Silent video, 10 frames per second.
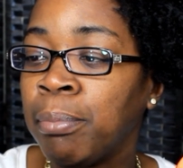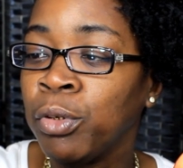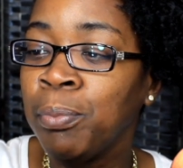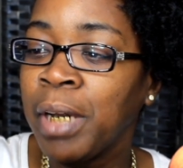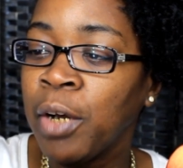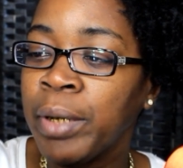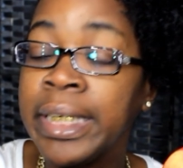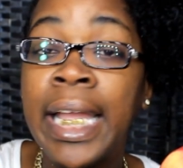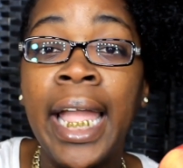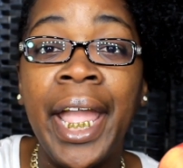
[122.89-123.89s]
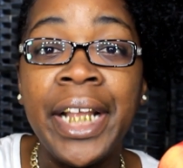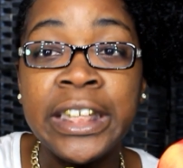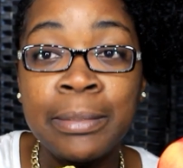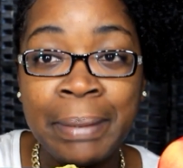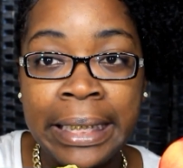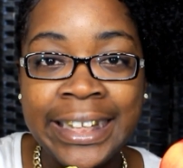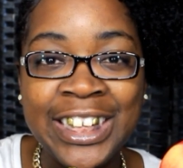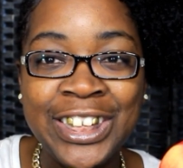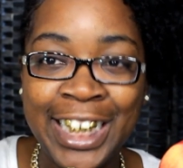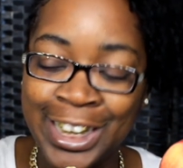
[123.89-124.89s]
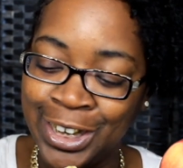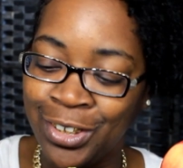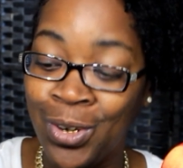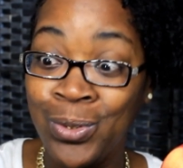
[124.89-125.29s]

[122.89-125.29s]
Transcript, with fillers: blueberry and spinach is in there.